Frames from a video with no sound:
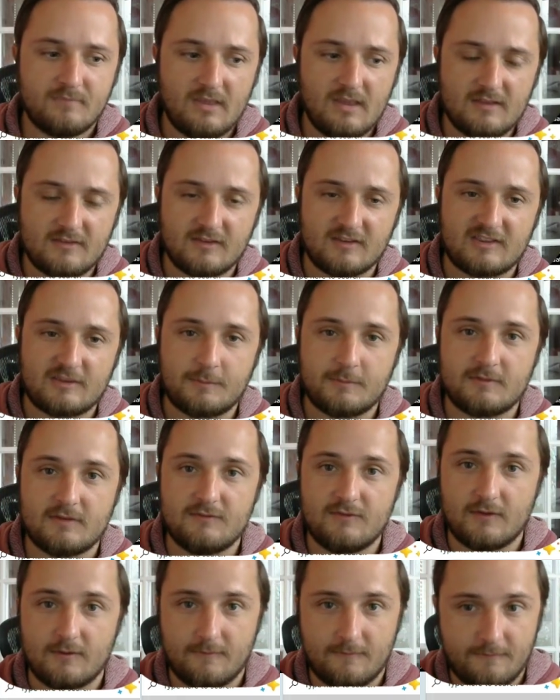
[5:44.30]
is it
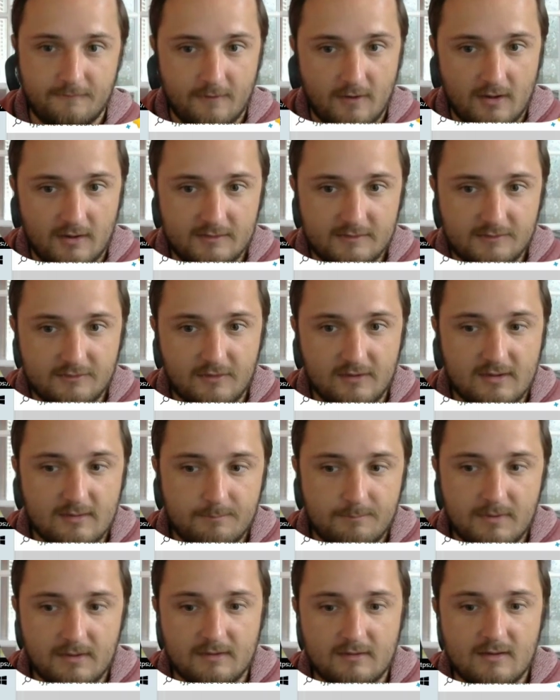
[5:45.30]
specific fonts it
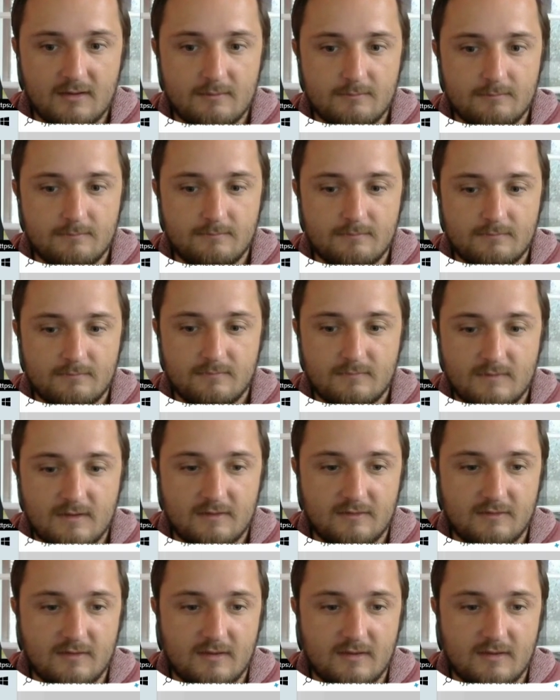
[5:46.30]
can pick up? Is